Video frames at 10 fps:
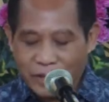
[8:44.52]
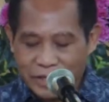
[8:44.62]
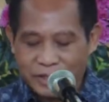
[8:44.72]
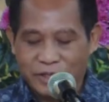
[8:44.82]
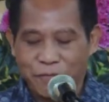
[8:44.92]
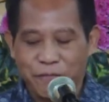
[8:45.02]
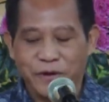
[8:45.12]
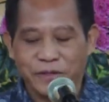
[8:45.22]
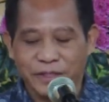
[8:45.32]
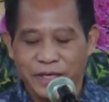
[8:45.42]
That is the
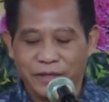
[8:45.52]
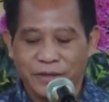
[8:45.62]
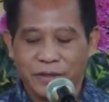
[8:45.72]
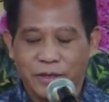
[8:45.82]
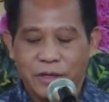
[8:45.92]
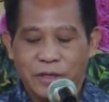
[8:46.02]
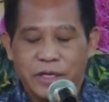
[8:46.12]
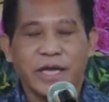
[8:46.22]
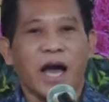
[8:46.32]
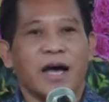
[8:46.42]
first thing
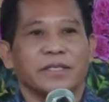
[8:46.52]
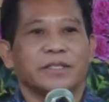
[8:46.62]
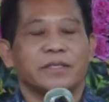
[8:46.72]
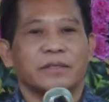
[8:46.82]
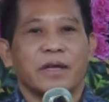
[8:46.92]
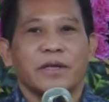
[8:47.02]
he asked